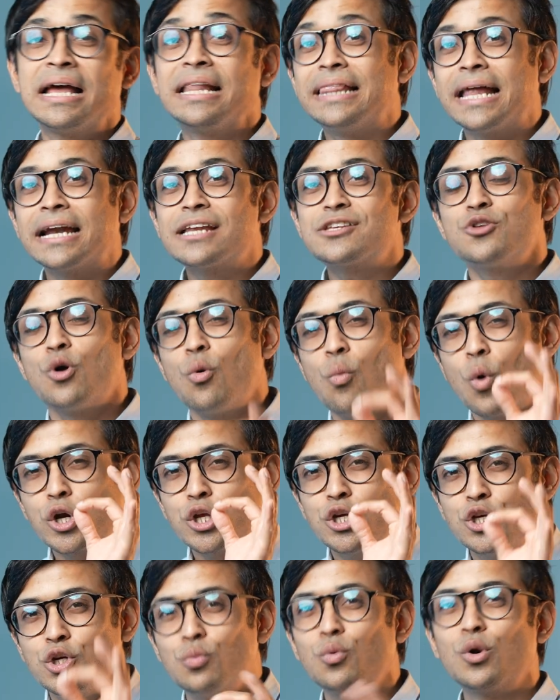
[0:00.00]
Let us know what
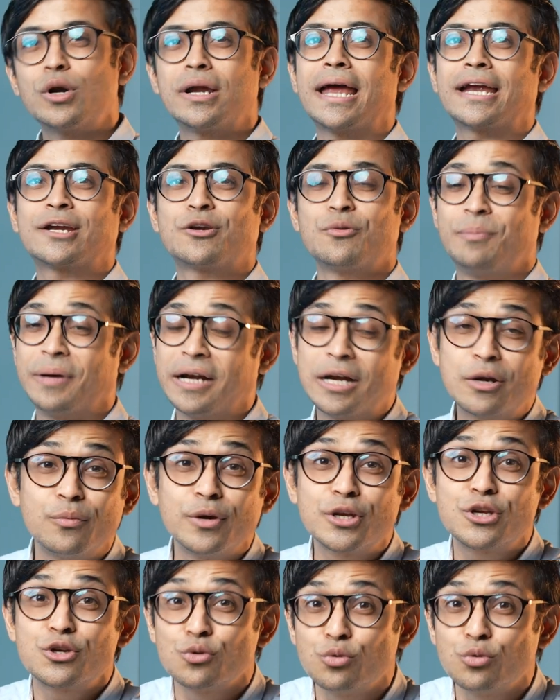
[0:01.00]
you would like to build with